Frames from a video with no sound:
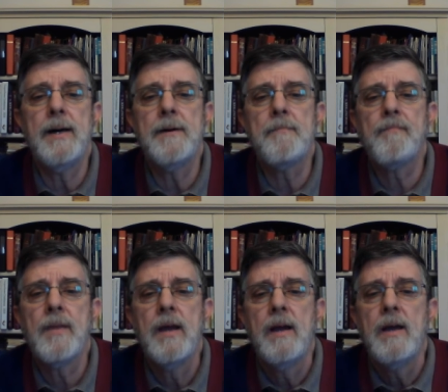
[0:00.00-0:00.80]
Um,
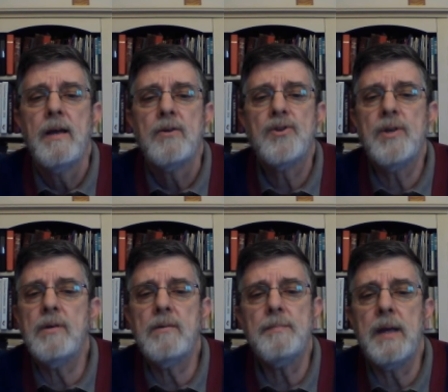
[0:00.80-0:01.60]

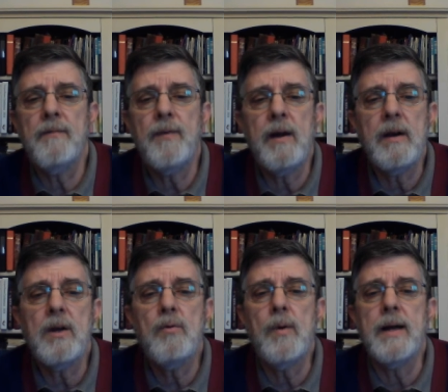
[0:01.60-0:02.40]
She'll be very
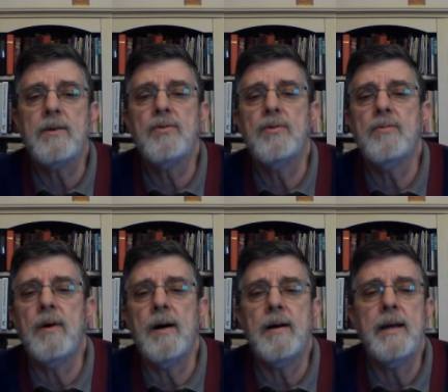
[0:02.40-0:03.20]
quick to
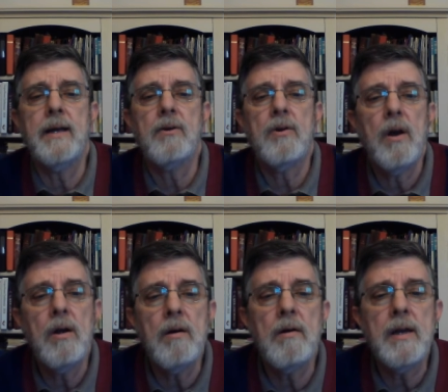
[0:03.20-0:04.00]
uh,
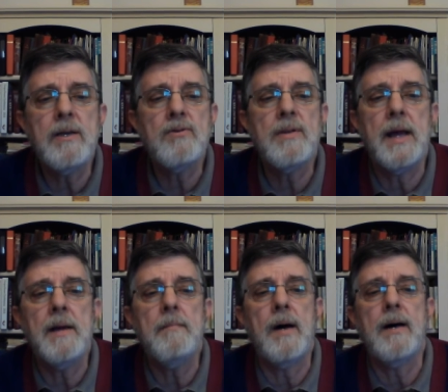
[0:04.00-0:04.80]
encourage
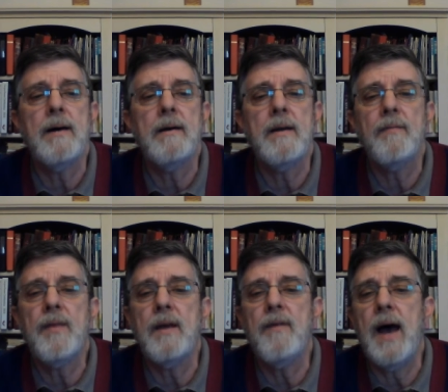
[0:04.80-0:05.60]
them uh, if
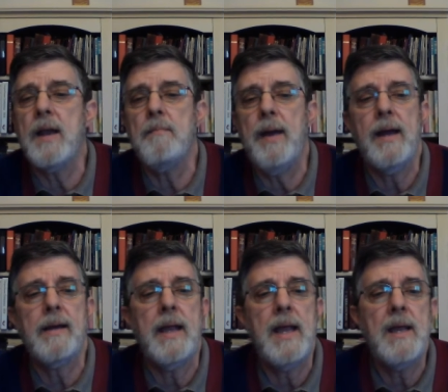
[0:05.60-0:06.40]
they've had a
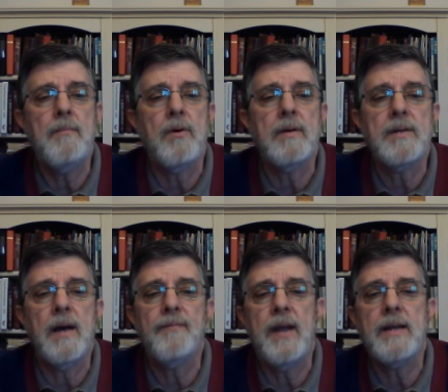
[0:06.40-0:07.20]
bad game or a
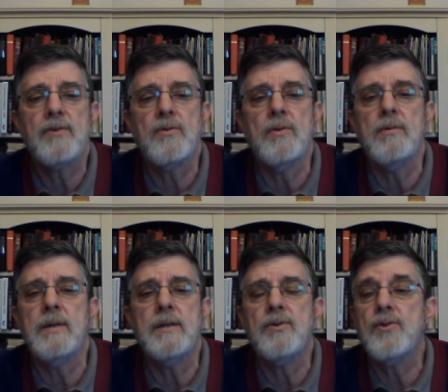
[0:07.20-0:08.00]
tough day at
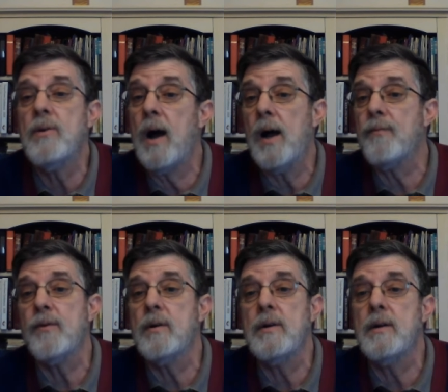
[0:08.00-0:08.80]
school, and she'll
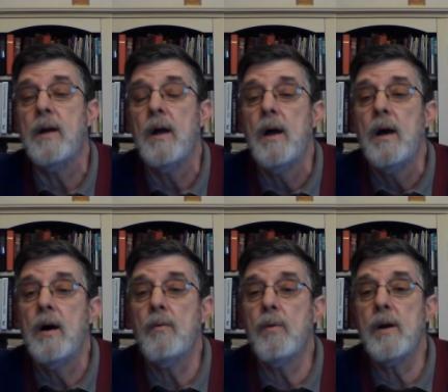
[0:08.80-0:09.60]
offer
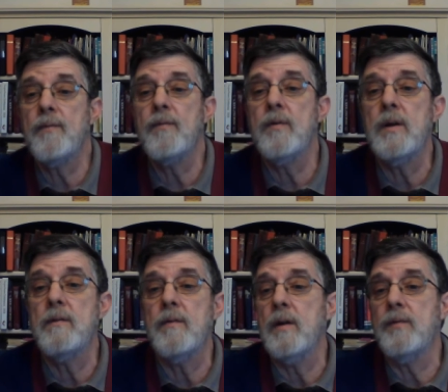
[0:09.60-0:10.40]
a word of,
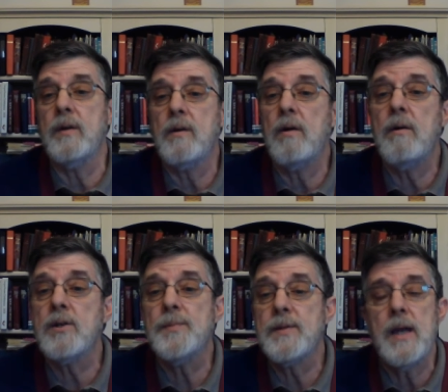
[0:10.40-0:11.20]
of, of
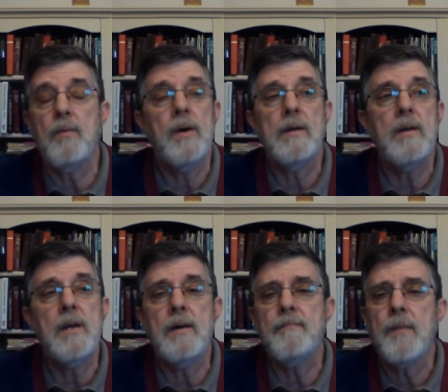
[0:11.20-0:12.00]
encouragement saying, Well, you
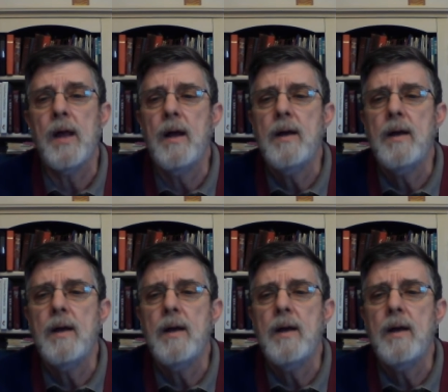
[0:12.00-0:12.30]
know,